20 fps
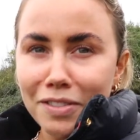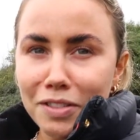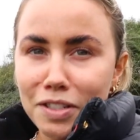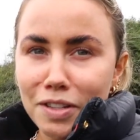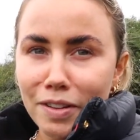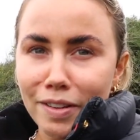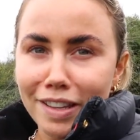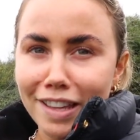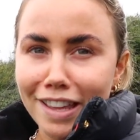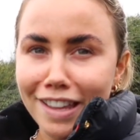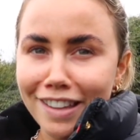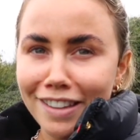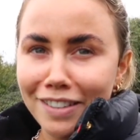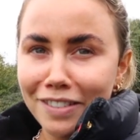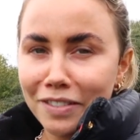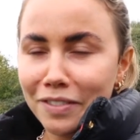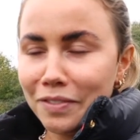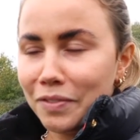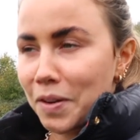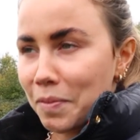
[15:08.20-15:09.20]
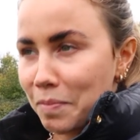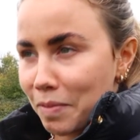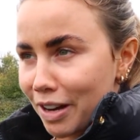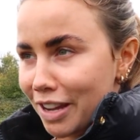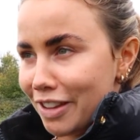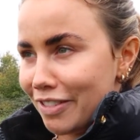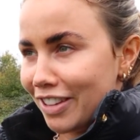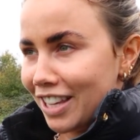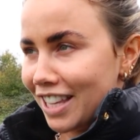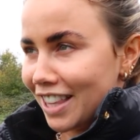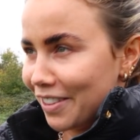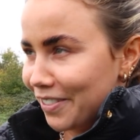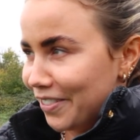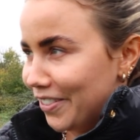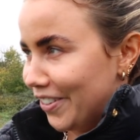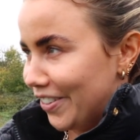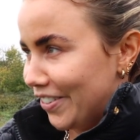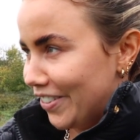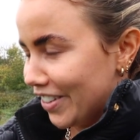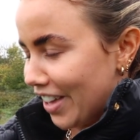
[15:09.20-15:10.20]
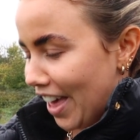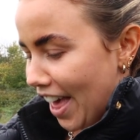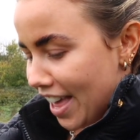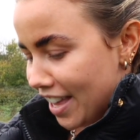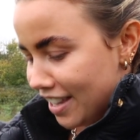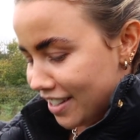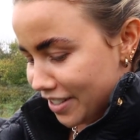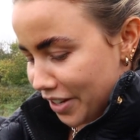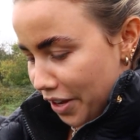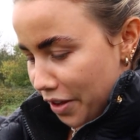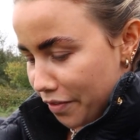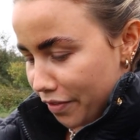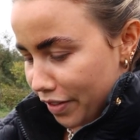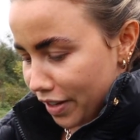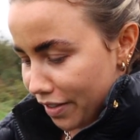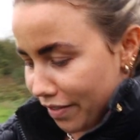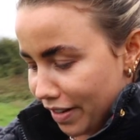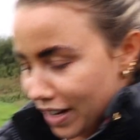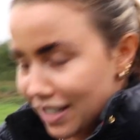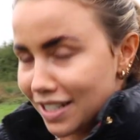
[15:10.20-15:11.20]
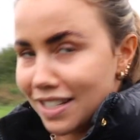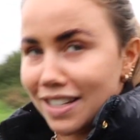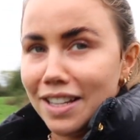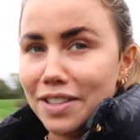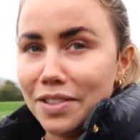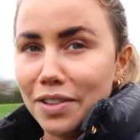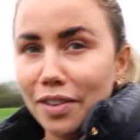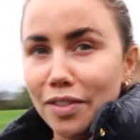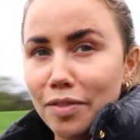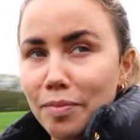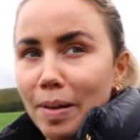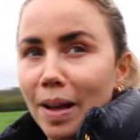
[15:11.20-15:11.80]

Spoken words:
We're doing it. We're braving the walk and hopefully the rain stays off.